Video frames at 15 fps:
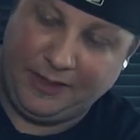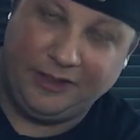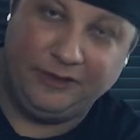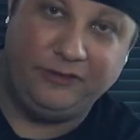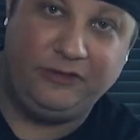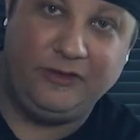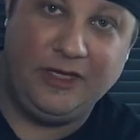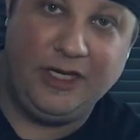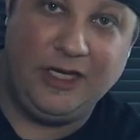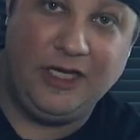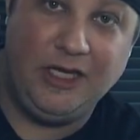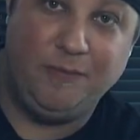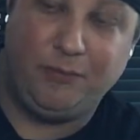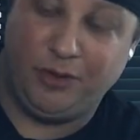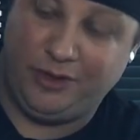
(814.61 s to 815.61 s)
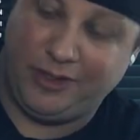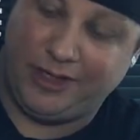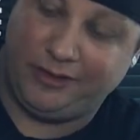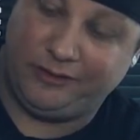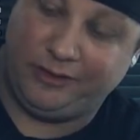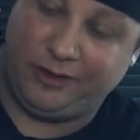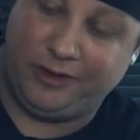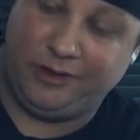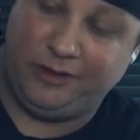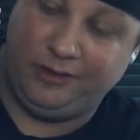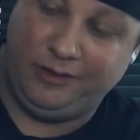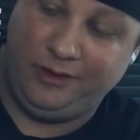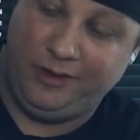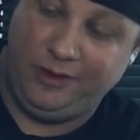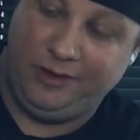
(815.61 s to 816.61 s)
LCD protector
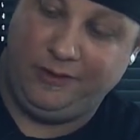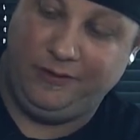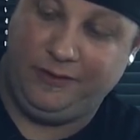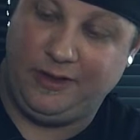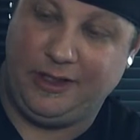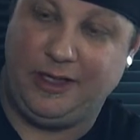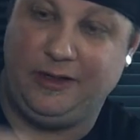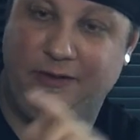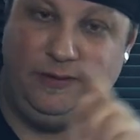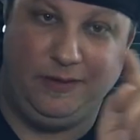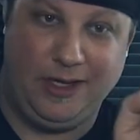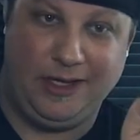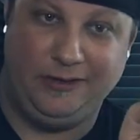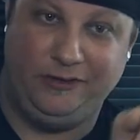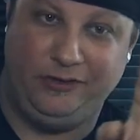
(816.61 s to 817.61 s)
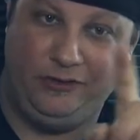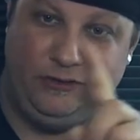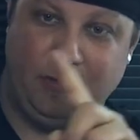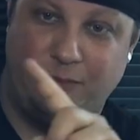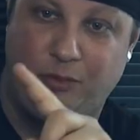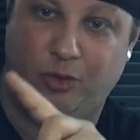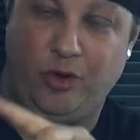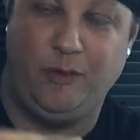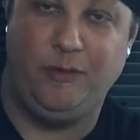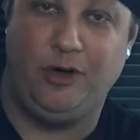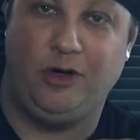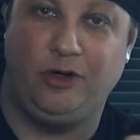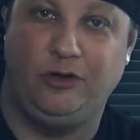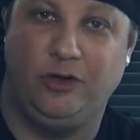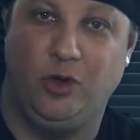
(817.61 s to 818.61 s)
that has just a
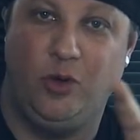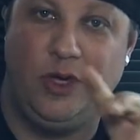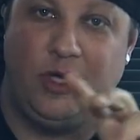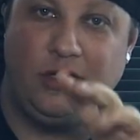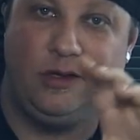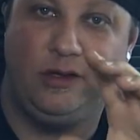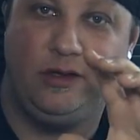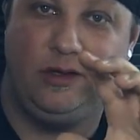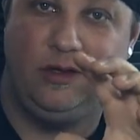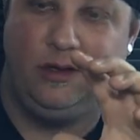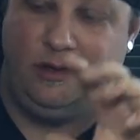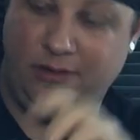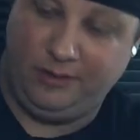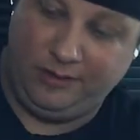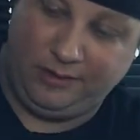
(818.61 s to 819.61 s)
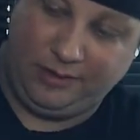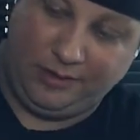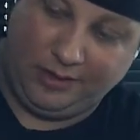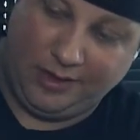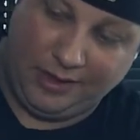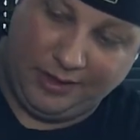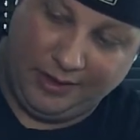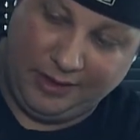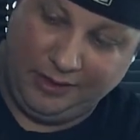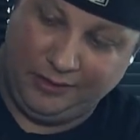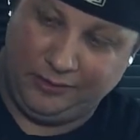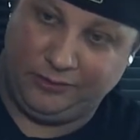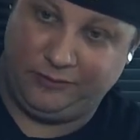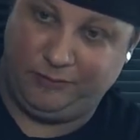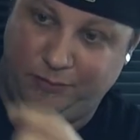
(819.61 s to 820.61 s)
perimeter gluing, and then you
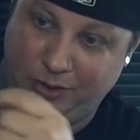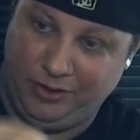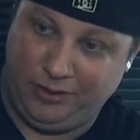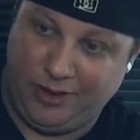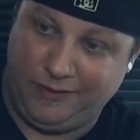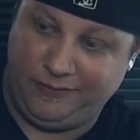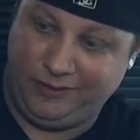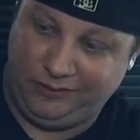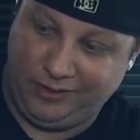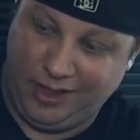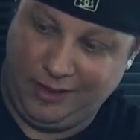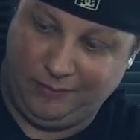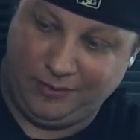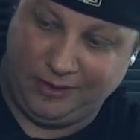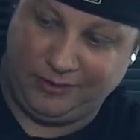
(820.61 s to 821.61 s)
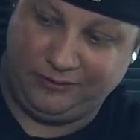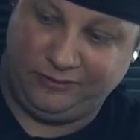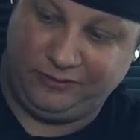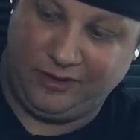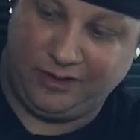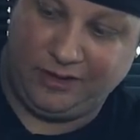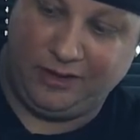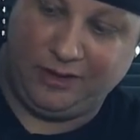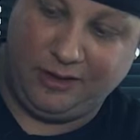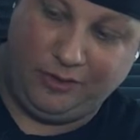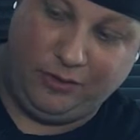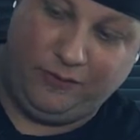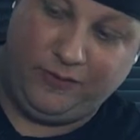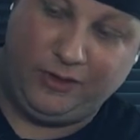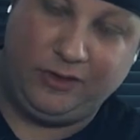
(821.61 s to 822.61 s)
just peel off the tape and then stick it
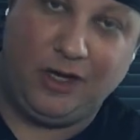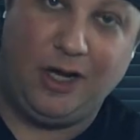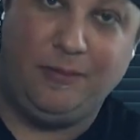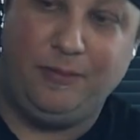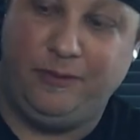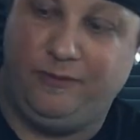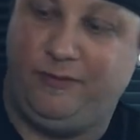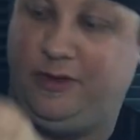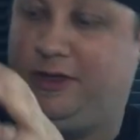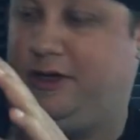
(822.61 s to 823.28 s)
on over top of